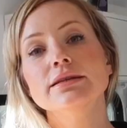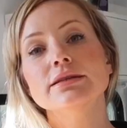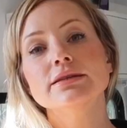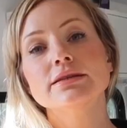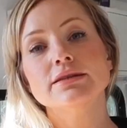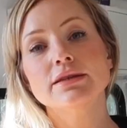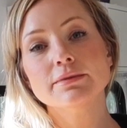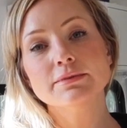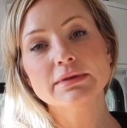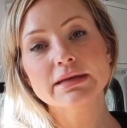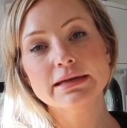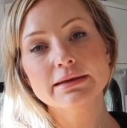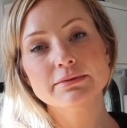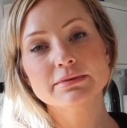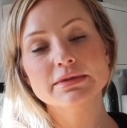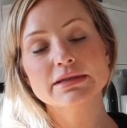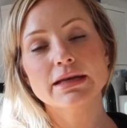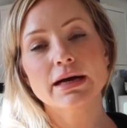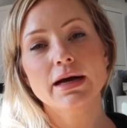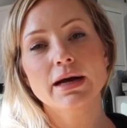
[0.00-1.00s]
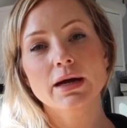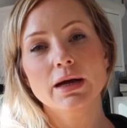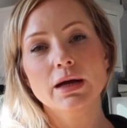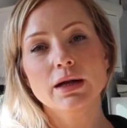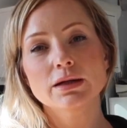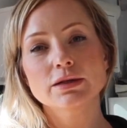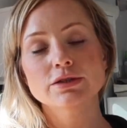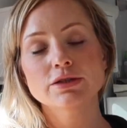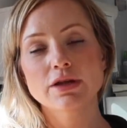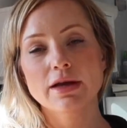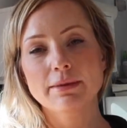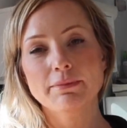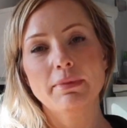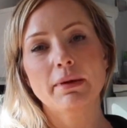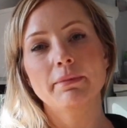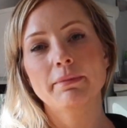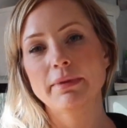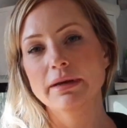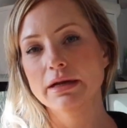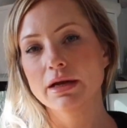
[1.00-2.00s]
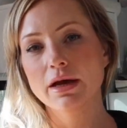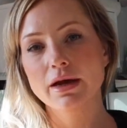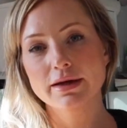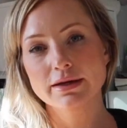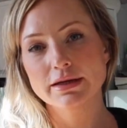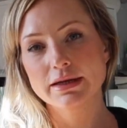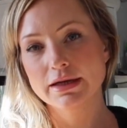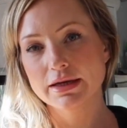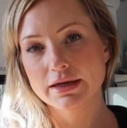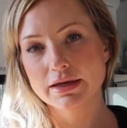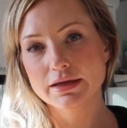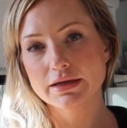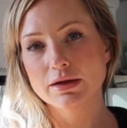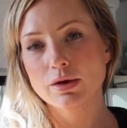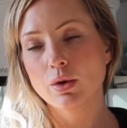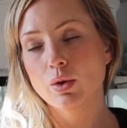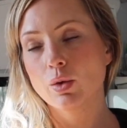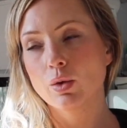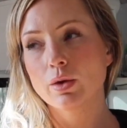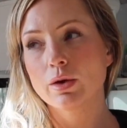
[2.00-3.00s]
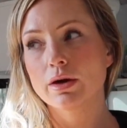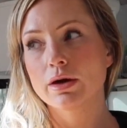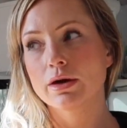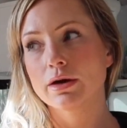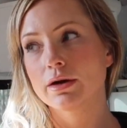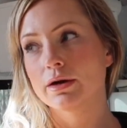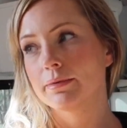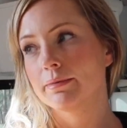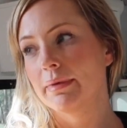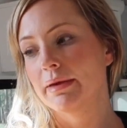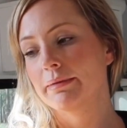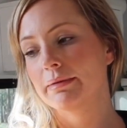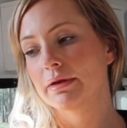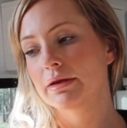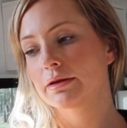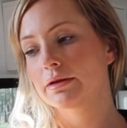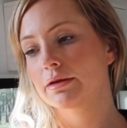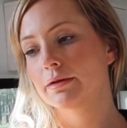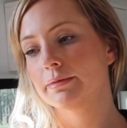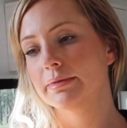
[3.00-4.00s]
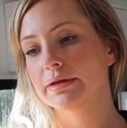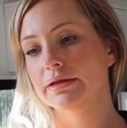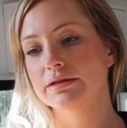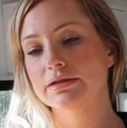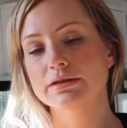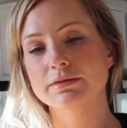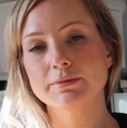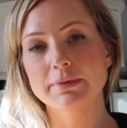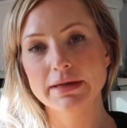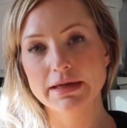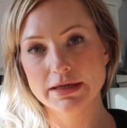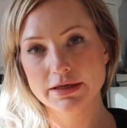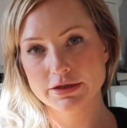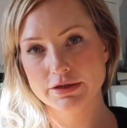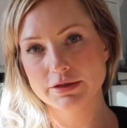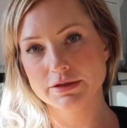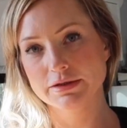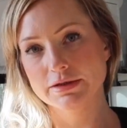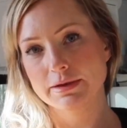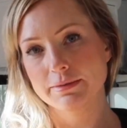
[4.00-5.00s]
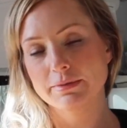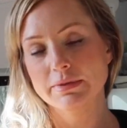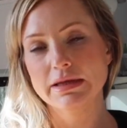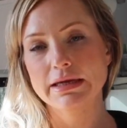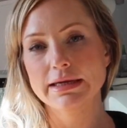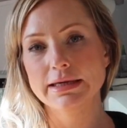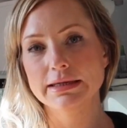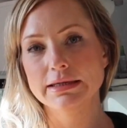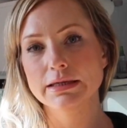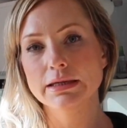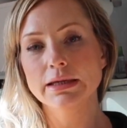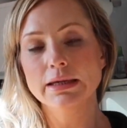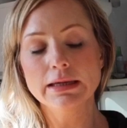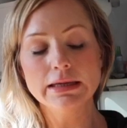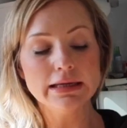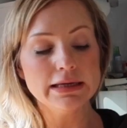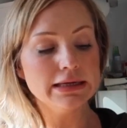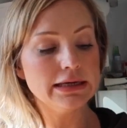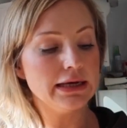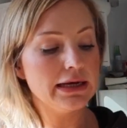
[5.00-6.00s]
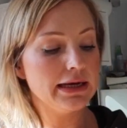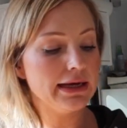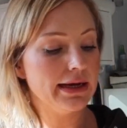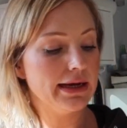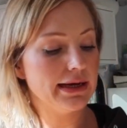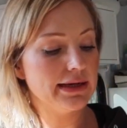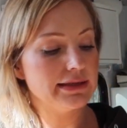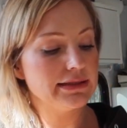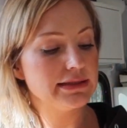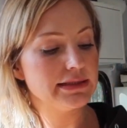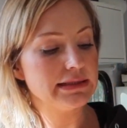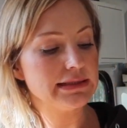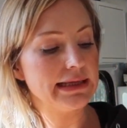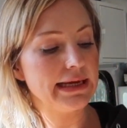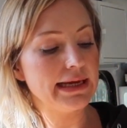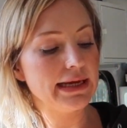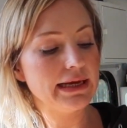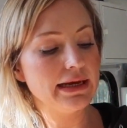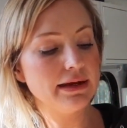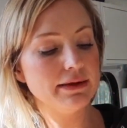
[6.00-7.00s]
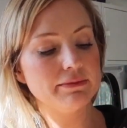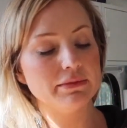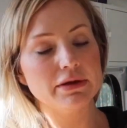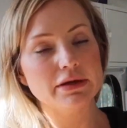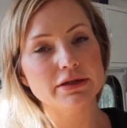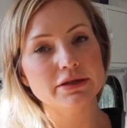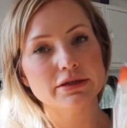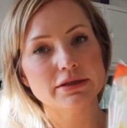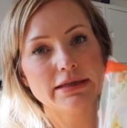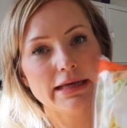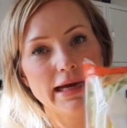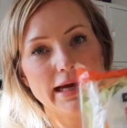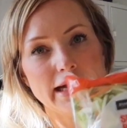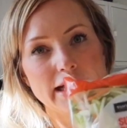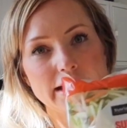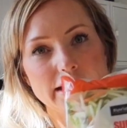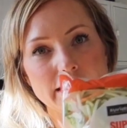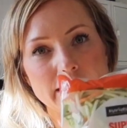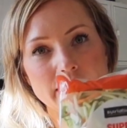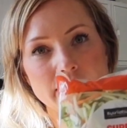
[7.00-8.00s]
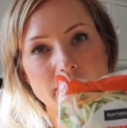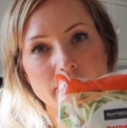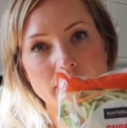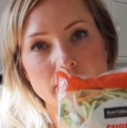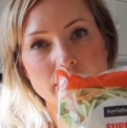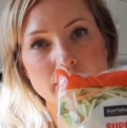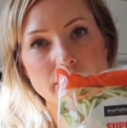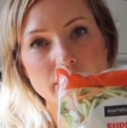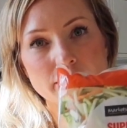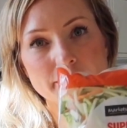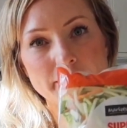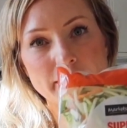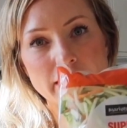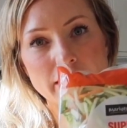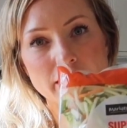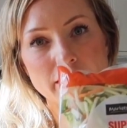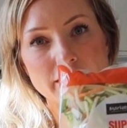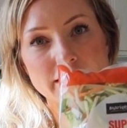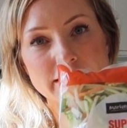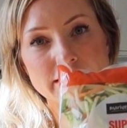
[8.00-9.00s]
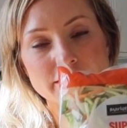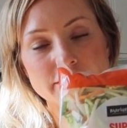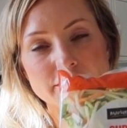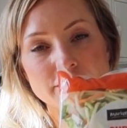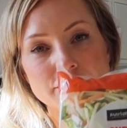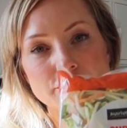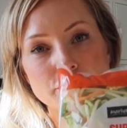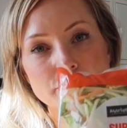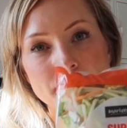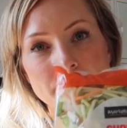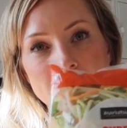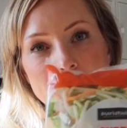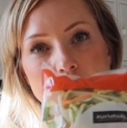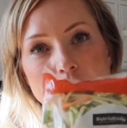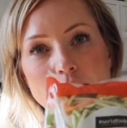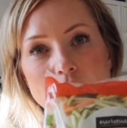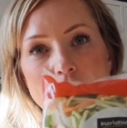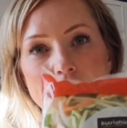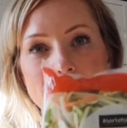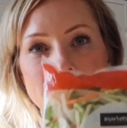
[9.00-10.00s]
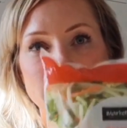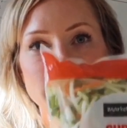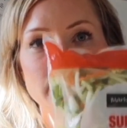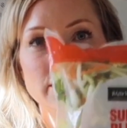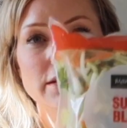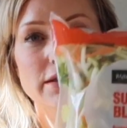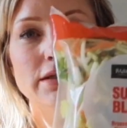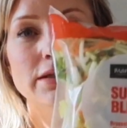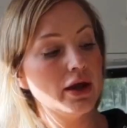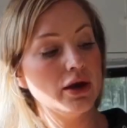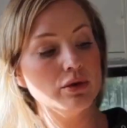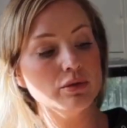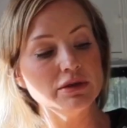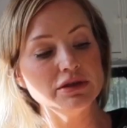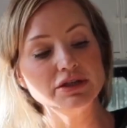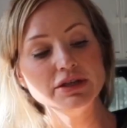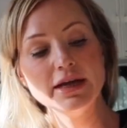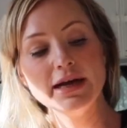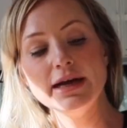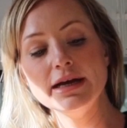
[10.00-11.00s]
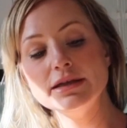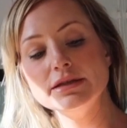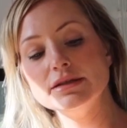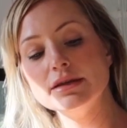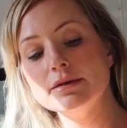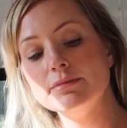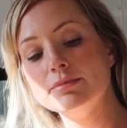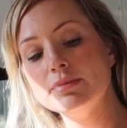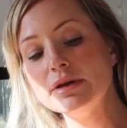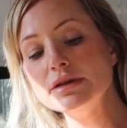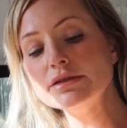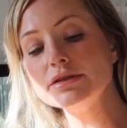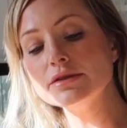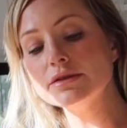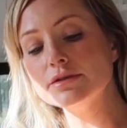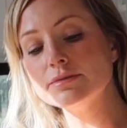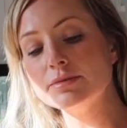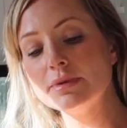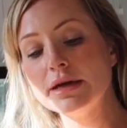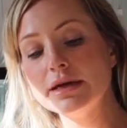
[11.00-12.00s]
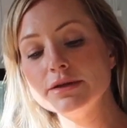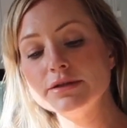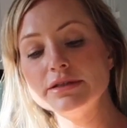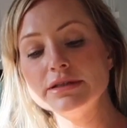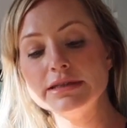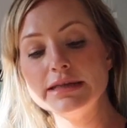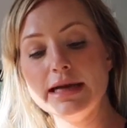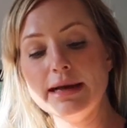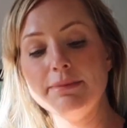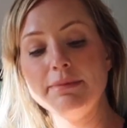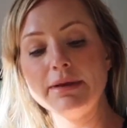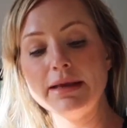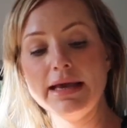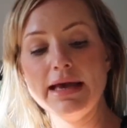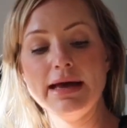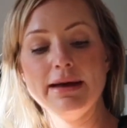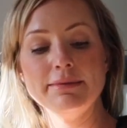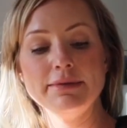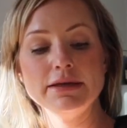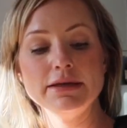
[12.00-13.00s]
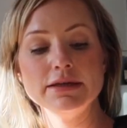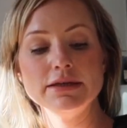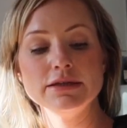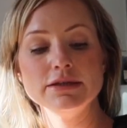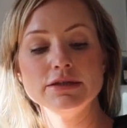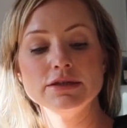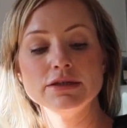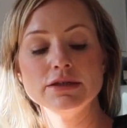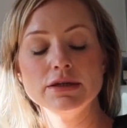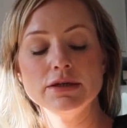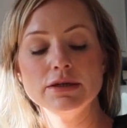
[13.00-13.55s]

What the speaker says: Sometimes I'll chop up an onion or maybe a little bit of spinach or something. Today I'm going to just add in a little bit of this super blend, which has Brussels sprouts, Napa cabbage,